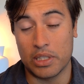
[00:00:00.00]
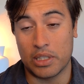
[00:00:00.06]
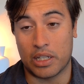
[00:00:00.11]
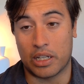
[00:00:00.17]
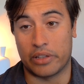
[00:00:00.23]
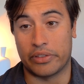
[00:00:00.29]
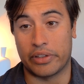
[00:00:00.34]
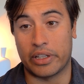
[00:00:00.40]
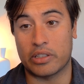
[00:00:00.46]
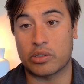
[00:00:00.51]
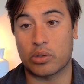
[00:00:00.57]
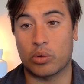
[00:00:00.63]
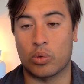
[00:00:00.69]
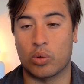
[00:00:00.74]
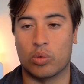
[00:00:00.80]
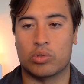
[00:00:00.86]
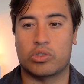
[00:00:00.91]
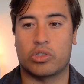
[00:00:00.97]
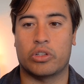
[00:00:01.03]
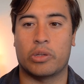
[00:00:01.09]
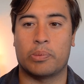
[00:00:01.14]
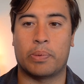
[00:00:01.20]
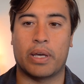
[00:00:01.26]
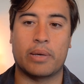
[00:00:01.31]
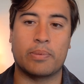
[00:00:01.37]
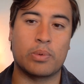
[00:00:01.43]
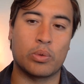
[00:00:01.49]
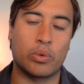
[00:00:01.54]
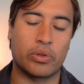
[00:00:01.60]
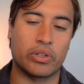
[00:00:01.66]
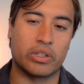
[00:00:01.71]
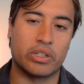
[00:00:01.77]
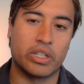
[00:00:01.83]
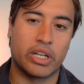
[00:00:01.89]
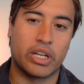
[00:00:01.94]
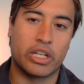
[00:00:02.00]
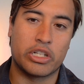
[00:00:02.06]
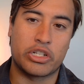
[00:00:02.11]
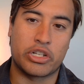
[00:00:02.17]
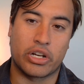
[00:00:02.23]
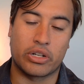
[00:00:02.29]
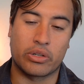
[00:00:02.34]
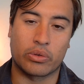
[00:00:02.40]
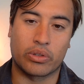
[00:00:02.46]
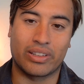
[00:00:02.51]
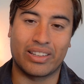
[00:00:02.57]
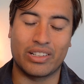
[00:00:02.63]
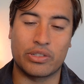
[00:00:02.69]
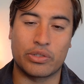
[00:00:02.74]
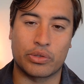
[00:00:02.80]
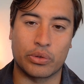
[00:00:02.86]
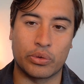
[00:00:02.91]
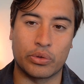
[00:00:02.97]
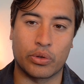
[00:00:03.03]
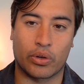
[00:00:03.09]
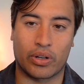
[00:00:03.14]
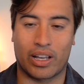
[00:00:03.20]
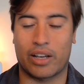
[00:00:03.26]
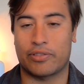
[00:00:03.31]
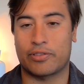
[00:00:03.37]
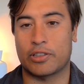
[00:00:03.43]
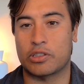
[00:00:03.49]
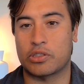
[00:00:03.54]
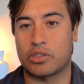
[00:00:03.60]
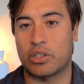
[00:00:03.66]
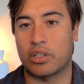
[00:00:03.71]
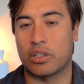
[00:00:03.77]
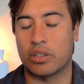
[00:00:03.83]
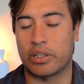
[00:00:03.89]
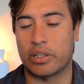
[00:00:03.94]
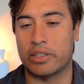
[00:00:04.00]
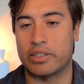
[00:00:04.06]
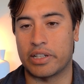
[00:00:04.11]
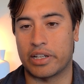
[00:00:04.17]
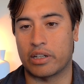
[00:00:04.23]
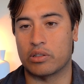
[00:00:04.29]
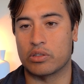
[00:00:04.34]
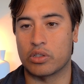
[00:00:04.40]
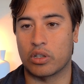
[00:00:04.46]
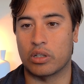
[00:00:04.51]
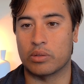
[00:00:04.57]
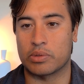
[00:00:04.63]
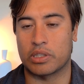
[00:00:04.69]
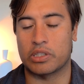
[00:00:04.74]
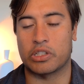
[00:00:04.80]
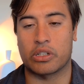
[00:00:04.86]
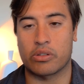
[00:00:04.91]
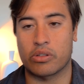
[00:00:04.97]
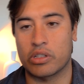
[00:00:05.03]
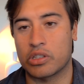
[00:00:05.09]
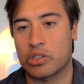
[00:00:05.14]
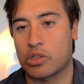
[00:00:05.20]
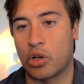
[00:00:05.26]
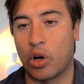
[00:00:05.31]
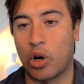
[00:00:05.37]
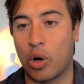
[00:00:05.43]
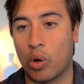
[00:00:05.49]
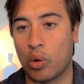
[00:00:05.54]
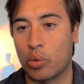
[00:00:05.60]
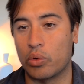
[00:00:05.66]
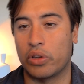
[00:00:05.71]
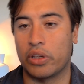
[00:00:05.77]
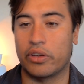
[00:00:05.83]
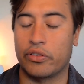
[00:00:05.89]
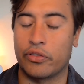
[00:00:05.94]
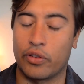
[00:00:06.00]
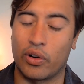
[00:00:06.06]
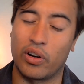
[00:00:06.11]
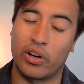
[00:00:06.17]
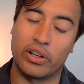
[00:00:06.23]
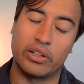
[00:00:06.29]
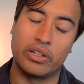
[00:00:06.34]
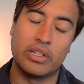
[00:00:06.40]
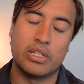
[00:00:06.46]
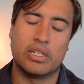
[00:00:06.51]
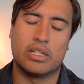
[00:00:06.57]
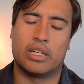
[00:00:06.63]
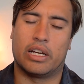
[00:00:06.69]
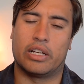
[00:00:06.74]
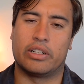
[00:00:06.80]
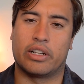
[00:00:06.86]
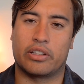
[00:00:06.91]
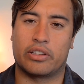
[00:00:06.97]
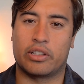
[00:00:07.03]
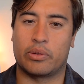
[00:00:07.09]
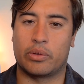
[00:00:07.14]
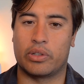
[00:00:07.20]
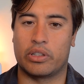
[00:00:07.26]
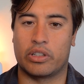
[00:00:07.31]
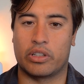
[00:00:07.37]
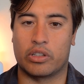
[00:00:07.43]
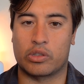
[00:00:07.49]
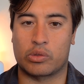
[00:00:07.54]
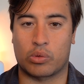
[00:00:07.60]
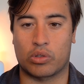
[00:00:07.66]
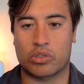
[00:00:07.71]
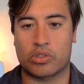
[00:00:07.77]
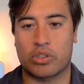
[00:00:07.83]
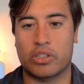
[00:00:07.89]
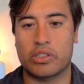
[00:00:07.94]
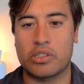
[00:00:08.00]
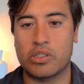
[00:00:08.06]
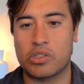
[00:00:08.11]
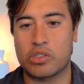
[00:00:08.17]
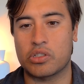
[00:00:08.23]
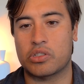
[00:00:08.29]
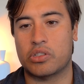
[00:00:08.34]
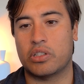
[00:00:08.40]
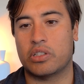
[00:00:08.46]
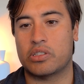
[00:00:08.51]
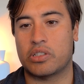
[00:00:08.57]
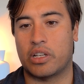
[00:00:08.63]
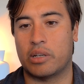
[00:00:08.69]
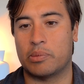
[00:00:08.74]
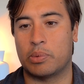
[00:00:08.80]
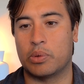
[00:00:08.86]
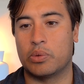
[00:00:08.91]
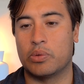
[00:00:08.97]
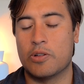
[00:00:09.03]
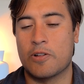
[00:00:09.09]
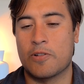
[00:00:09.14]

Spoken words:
And these are also the people that generally do not have to sell in downtimes. They generally just hold, they're fine, and nothing really goes wrong. So this is just an example.